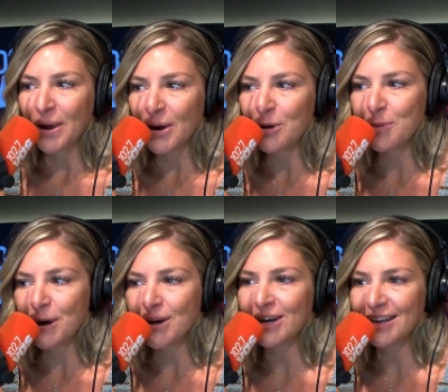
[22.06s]

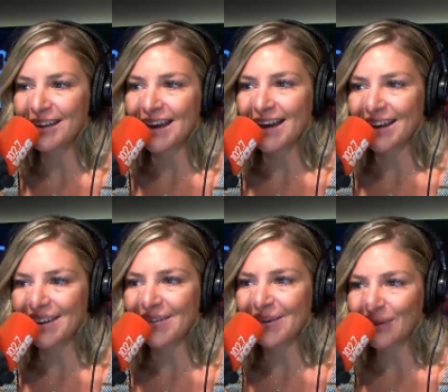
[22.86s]
Oberg
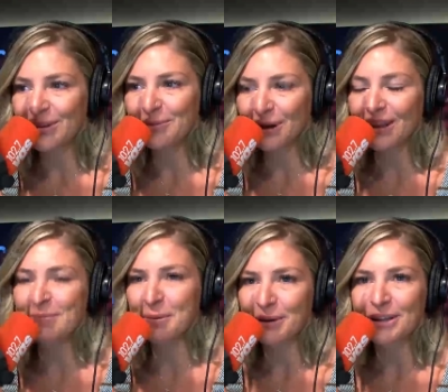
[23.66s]
uh, or the Berg.
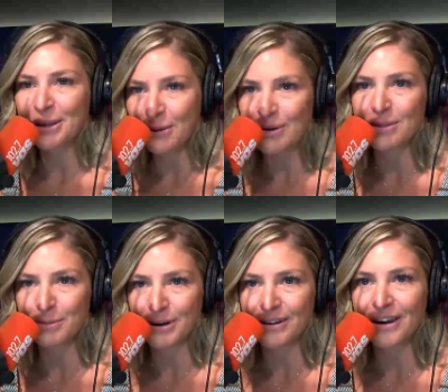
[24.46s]
Like people are like, you going to the
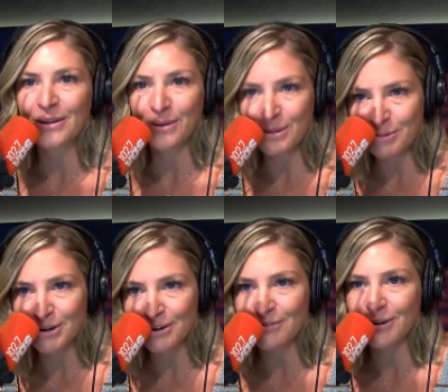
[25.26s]
Berg? I go into the
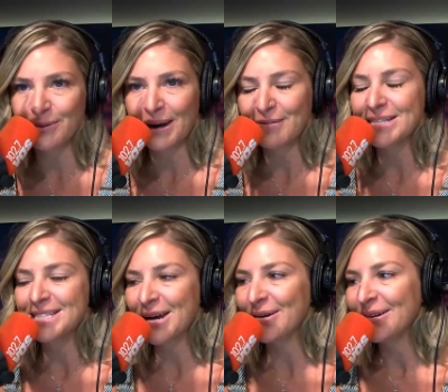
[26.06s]
Berg for whatever.
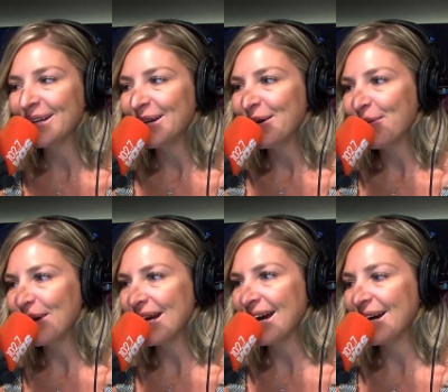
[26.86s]
So
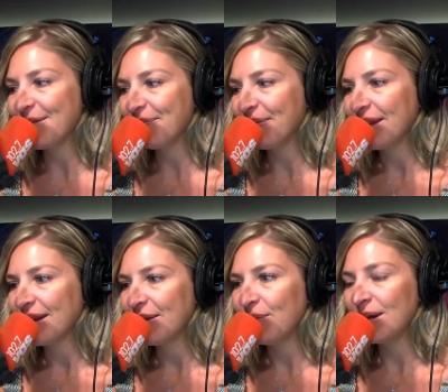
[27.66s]
we um
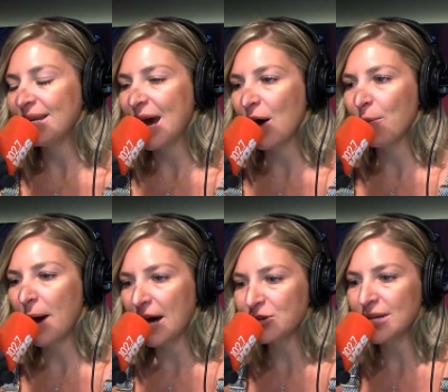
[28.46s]
we, now
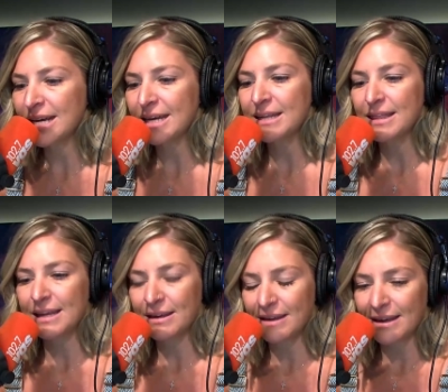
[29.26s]
Patrick,
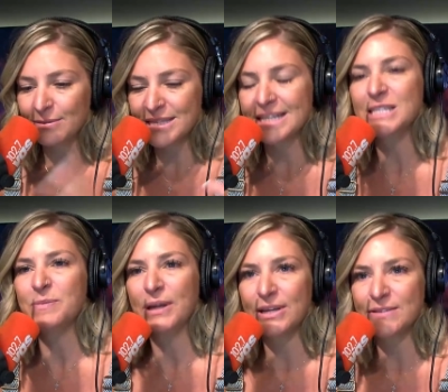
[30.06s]
it, it, was an
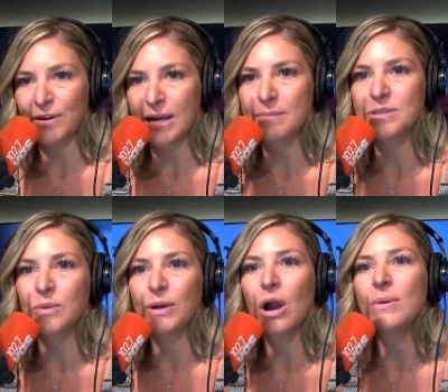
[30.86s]
experience for him. So
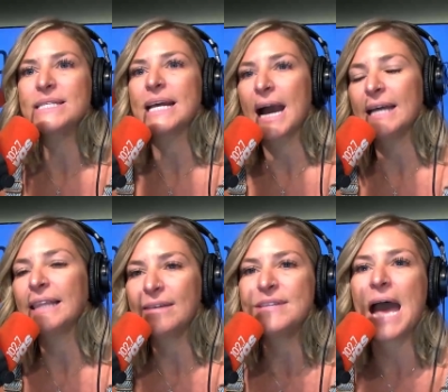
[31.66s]
we are always like, I
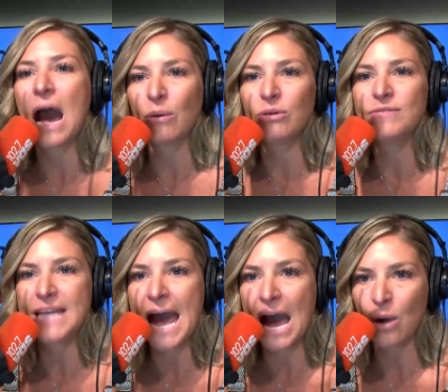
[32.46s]
lived out of
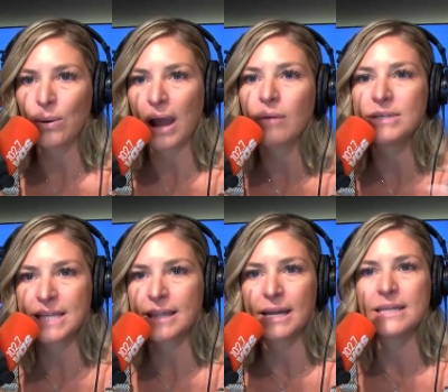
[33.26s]
town. I always
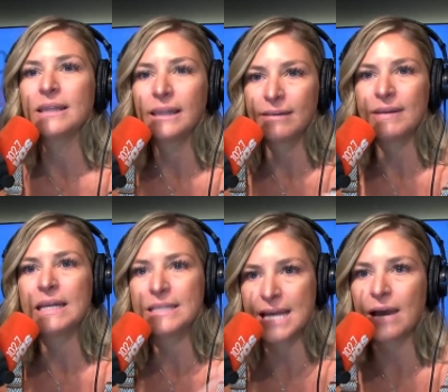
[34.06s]
said that I didn't live
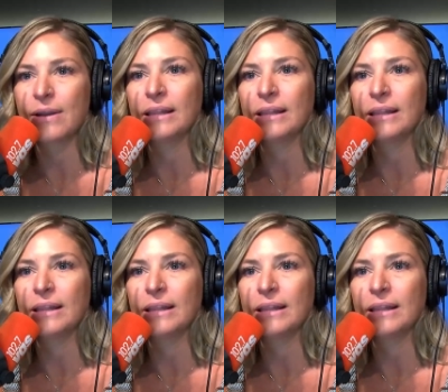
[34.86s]
in town.